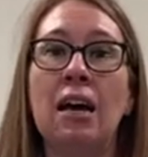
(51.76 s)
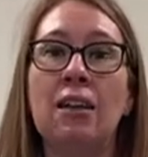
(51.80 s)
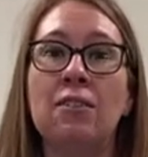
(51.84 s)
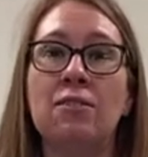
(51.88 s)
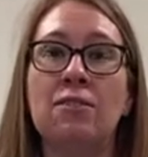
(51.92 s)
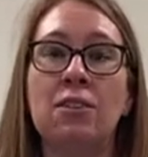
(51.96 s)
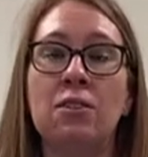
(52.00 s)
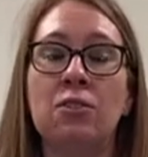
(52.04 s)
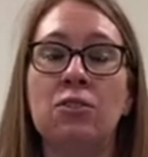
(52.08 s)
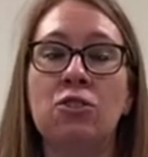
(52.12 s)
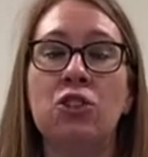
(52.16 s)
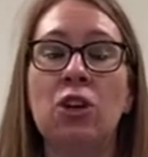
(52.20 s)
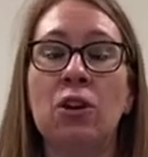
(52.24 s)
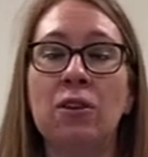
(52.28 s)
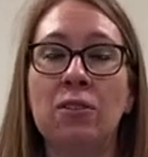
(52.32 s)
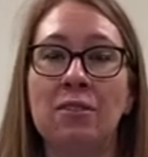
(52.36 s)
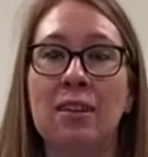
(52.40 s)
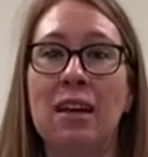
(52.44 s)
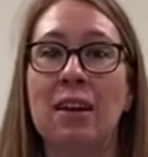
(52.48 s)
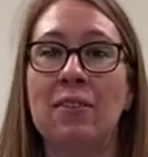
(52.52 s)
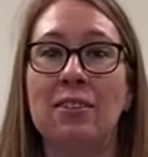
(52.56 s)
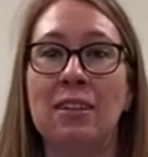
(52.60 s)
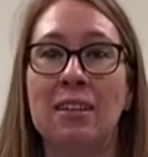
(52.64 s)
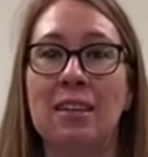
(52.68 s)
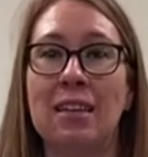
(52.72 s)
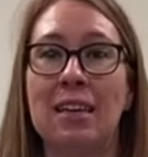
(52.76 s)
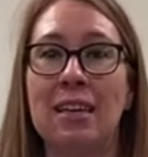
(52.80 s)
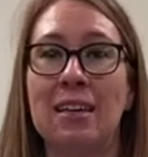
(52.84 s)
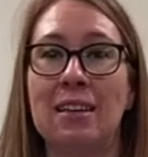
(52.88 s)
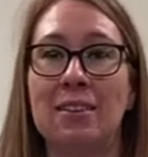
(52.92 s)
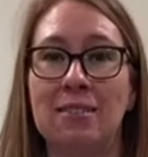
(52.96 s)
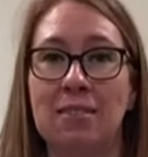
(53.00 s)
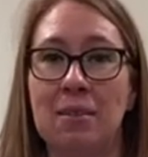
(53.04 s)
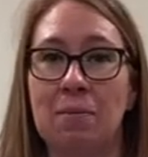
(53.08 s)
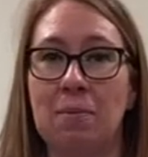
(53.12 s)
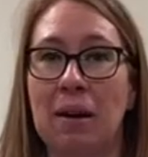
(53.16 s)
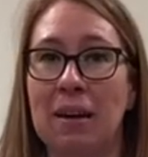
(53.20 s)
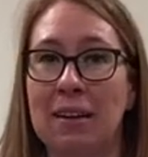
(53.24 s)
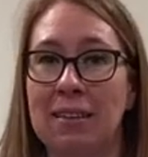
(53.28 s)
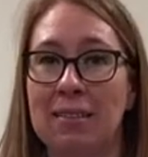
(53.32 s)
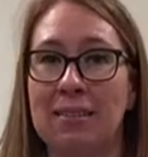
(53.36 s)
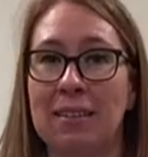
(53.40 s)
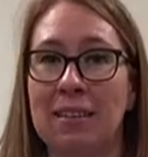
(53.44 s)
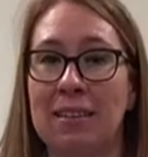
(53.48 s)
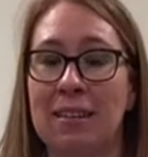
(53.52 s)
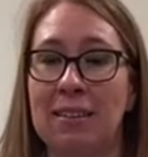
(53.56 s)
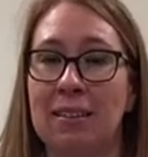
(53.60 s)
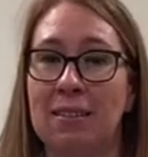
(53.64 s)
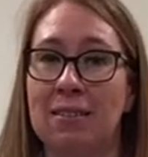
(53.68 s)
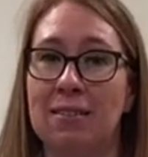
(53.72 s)
To jot down in here some
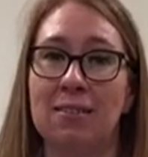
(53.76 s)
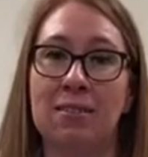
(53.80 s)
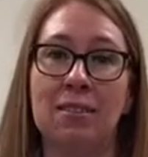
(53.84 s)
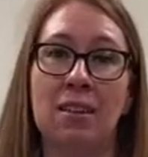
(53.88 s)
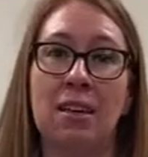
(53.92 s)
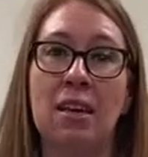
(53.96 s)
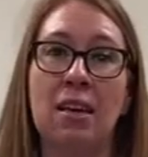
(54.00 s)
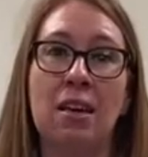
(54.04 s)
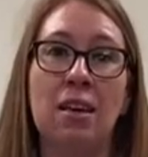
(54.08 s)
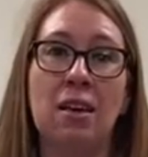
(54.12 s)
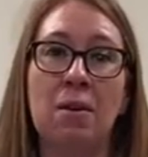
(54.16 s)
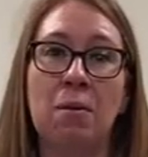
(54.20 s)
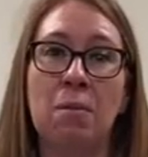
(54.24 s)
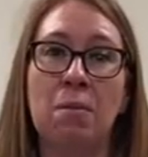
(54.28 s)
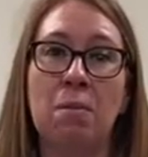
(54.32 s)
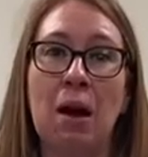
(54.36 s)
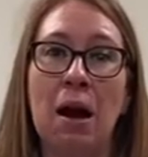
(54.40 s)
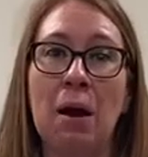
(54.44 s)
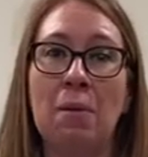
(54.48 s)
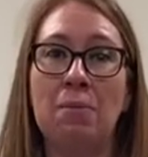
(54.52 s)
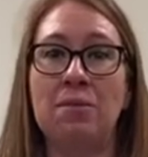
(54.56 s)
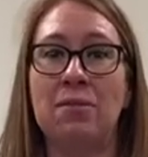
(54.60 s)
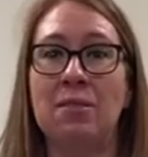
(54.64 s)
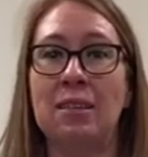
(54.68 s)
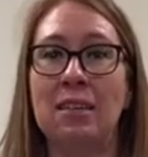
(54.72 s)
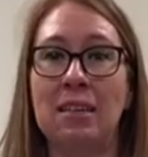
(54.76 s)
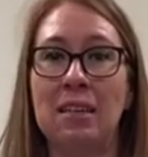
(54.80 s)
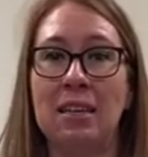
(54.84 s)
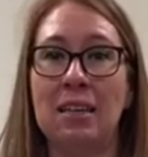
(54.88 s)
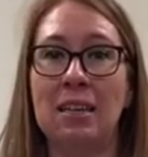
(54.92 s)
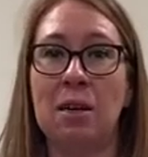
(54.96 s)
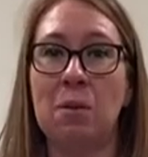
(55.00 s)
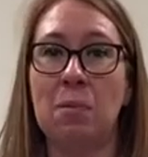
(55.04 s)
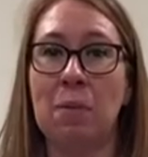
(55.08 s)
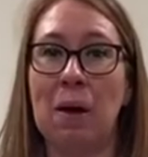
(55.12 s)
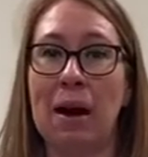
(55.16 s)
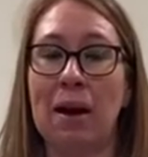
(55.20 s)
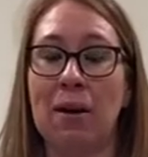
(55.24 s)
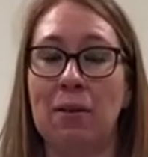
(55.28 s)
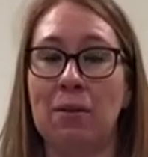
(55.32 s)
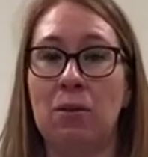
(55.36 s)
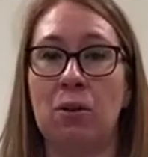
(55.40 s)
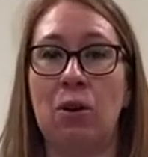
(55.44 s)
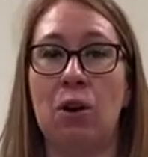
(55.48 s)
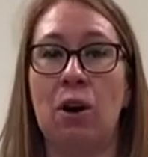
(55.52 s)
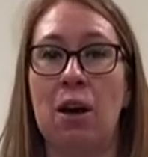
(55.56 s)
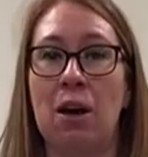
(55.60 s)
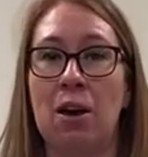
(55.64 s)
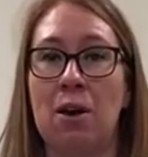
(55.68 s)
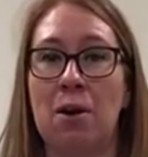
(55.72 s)
ideas, perhaps thinking about
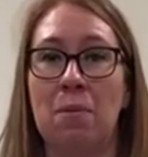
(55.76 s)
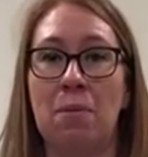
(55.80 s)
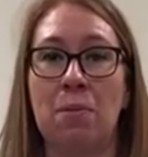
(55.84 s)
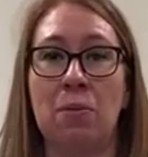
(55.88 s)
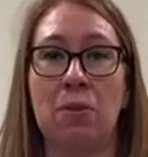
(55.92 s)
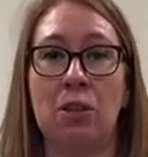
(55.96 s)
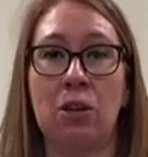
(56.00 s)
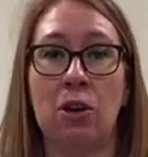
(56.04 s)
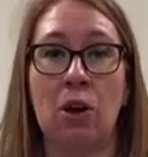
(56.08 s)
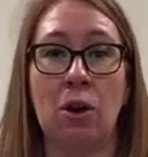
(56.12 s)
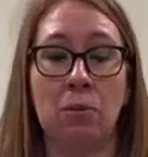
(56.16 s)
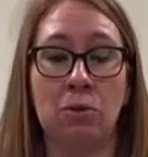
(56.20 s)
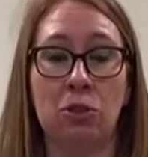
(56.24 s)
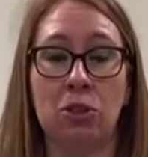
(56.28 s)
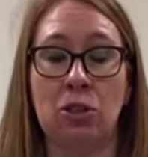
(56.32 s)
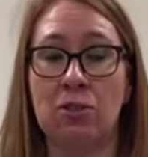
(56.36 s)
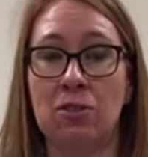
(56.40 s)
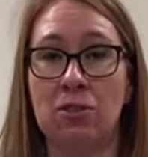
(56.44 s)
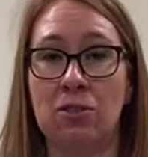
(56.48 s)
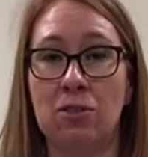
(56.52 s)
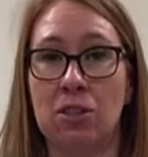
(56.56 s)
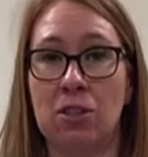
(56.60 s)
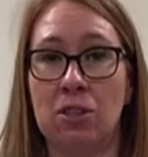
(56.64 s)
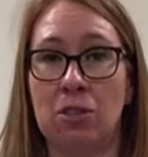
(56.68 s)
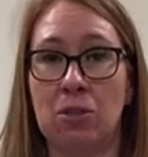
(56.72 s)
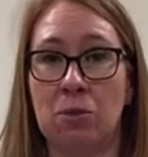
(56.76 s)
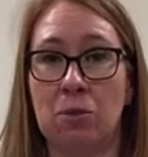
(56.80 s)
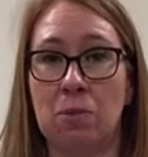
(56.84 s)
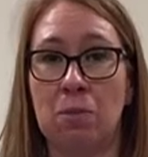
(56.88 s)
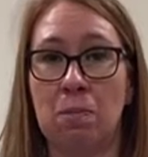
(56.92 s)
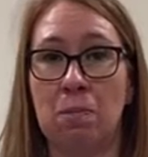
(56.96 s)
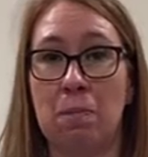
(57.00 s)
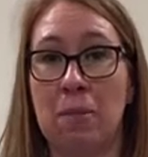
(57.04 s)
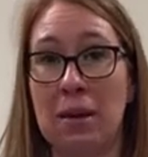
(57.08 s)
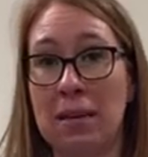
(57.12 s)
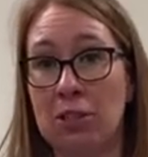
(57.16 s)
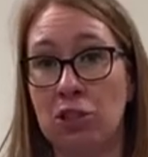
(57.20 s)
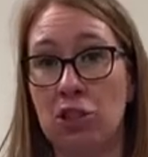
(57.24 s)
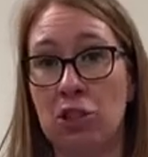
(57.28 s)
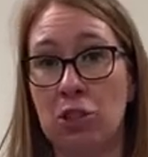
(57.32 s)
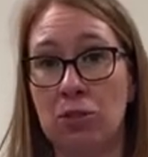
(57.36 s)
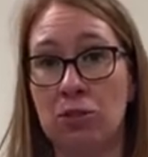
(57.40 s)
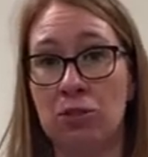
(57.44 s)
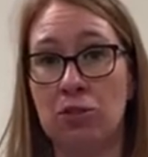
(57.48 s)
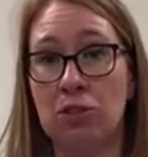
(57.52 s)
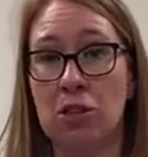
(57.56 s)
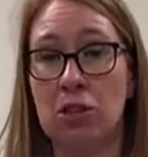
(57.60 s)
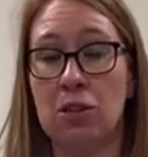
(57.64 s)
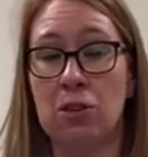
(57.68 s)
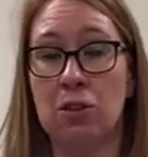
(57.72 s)
the options you may
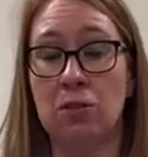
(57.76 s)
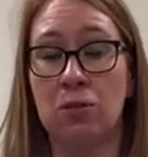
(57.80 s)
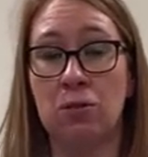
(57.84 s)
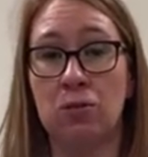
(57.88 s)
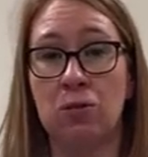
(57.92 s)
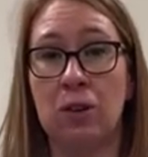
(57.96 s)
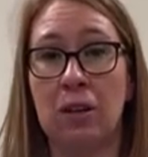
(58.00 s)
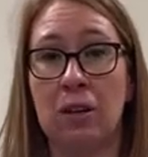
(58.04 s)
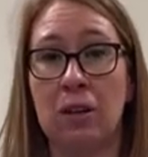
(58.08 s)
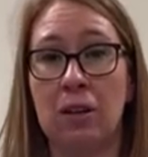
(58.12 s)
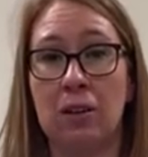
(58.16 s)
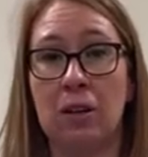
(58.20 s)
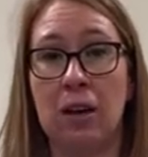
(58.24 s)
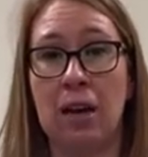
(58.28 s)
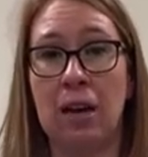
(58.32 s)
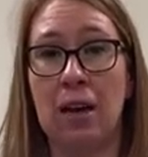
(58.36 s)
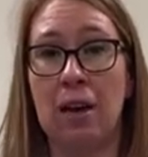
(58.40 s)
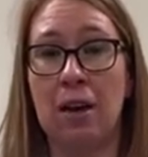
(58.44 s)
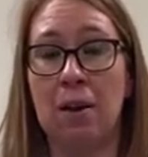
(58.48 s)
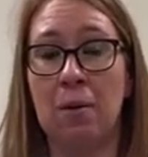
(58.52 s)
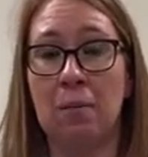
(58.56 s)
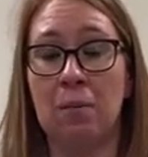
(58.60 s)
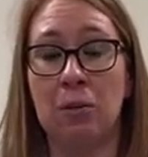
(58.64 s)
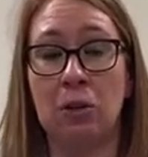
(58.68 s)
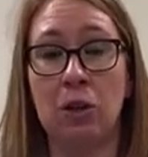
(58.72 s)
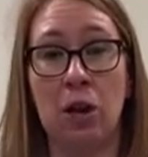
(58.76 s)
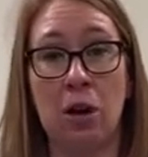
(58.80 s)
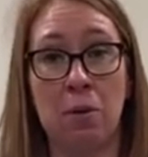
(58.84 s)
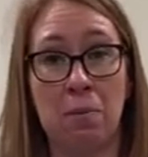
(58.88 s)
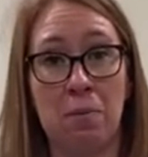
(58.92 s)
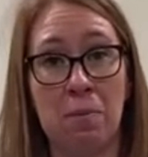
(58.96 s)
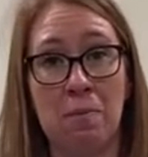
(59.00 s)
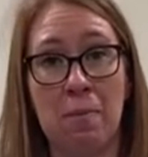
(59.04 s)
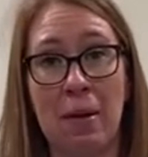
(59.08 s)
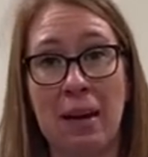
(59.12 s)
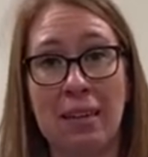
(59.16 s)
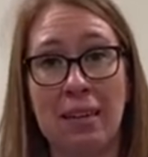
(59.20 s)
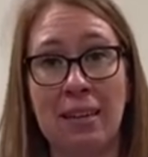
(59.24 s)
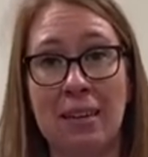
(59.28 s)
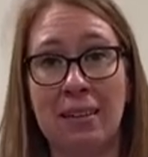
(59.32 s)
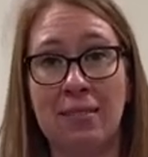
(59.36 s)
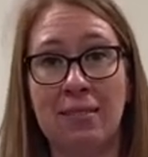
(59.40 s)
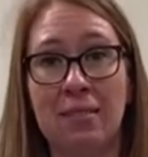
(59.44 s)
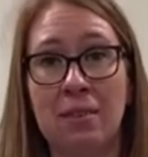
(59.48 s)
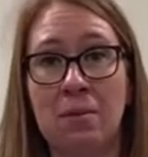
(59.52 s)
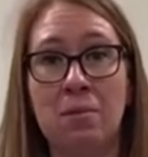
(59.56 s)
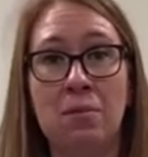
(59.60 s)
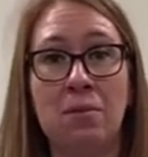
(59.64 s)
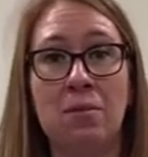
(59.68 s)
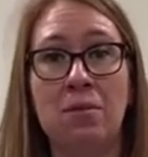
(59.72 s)
choose to use for coping
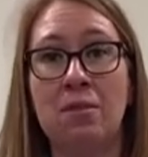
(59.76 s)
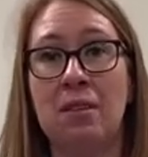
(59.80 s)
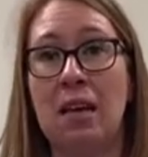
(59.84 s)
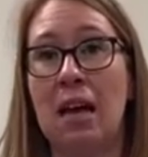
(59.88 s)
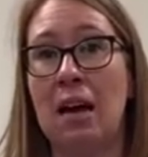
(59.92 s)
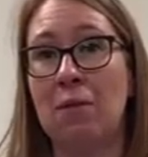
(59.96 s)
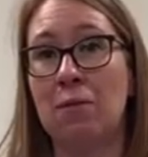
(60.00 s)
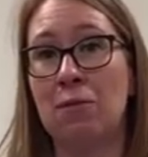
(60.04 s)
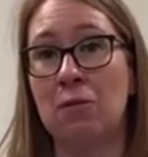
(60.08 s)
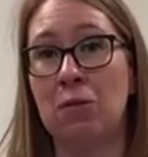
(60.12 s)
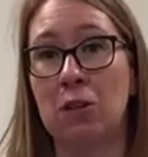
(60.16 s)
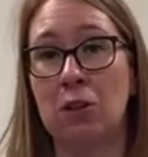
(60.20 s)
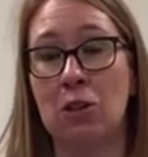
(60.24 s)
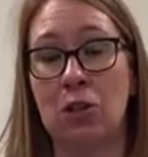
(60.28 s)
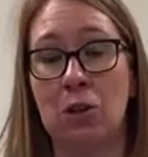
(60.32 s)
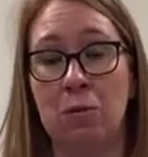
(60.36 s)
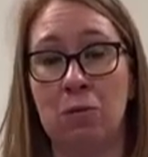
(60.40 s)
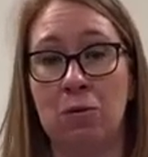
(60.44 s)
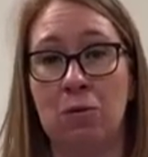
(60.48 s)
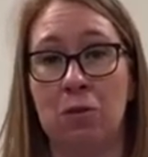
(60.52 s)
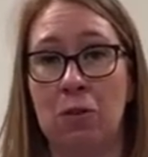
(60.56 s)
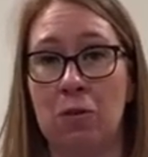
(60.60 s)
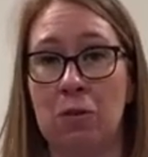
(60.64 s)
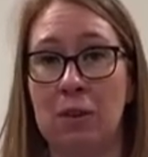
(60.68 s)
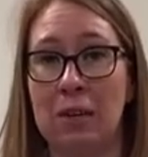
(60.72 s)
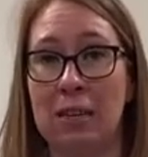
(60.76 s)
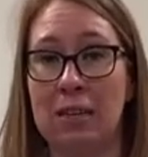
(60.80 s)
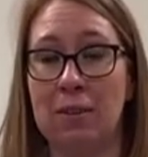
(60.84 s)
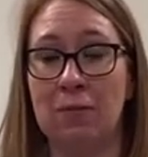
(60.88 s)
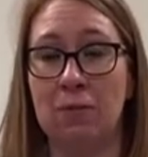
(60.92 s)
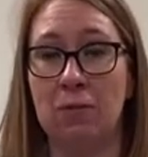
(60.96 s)
mechanisms and for comfort relief